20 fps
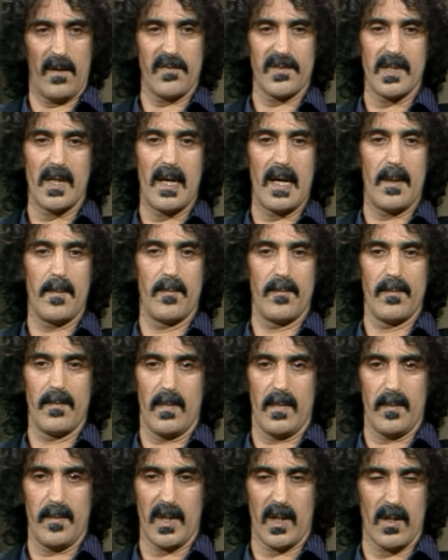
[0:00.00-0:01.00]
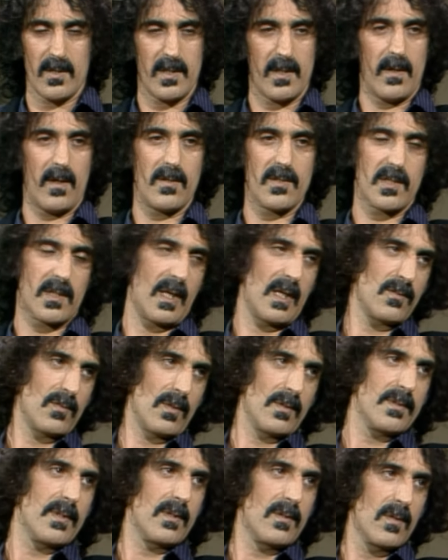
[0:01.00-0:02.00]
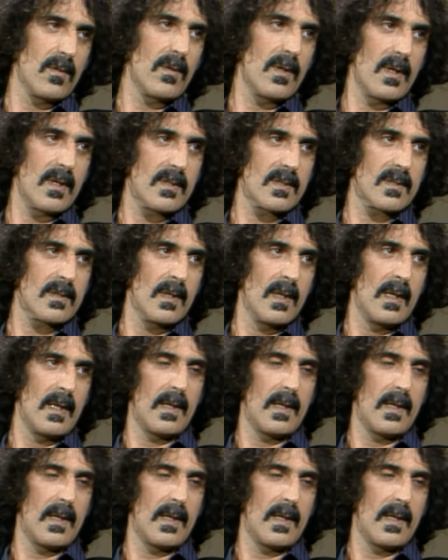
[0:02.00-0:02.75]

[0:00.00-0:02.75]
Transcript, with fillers: of time because of their schedule to do this,